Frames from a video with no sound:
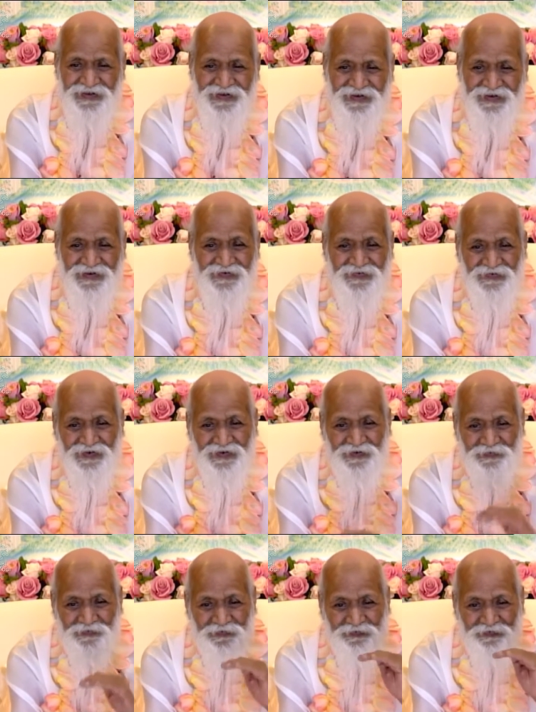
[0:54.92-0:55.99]
is,
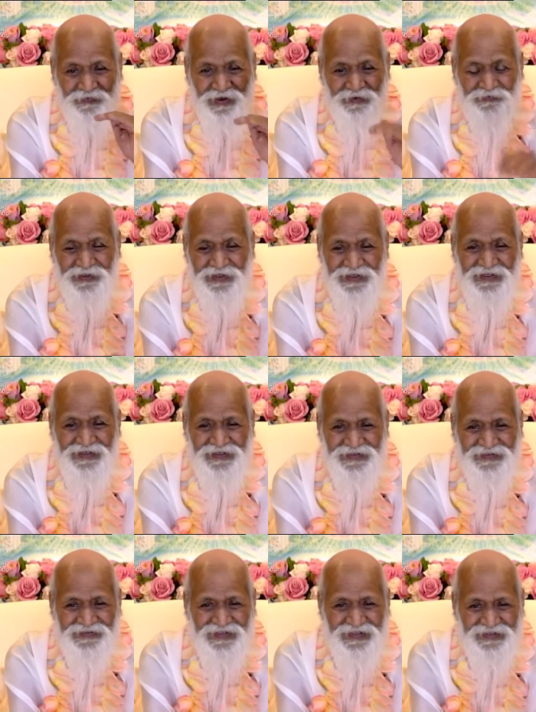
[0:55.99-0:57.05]

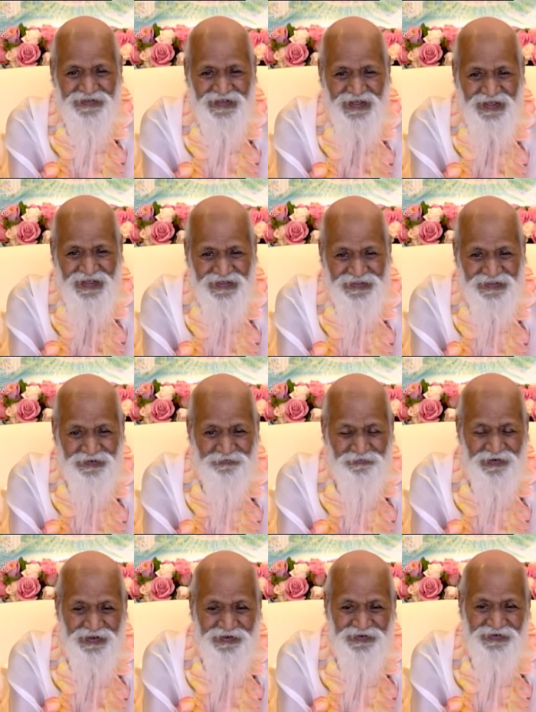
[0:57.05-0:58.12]
memory is an
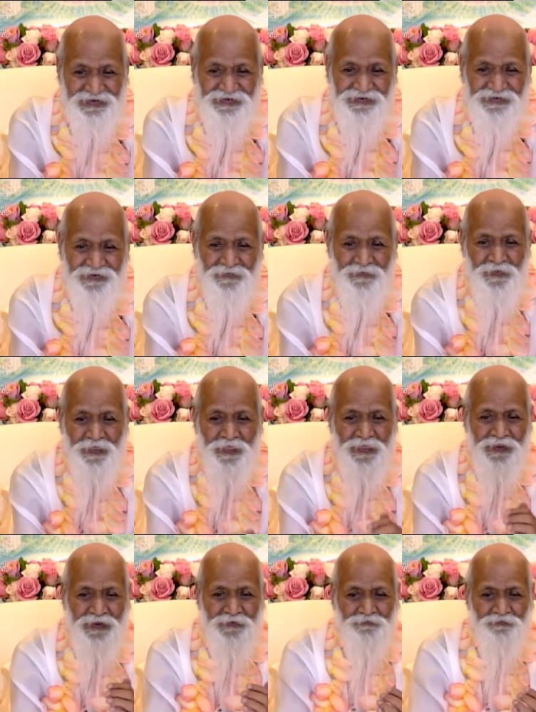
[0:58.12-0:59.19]
element
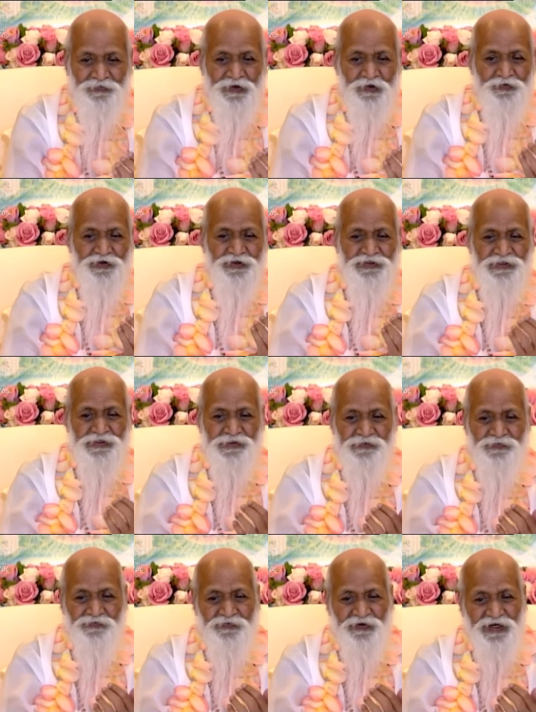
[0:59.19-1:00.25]
which is
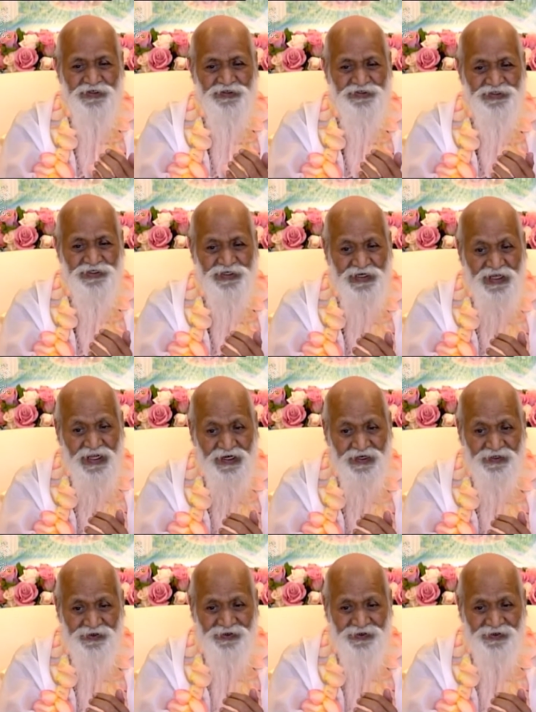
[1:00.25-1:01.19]
functional.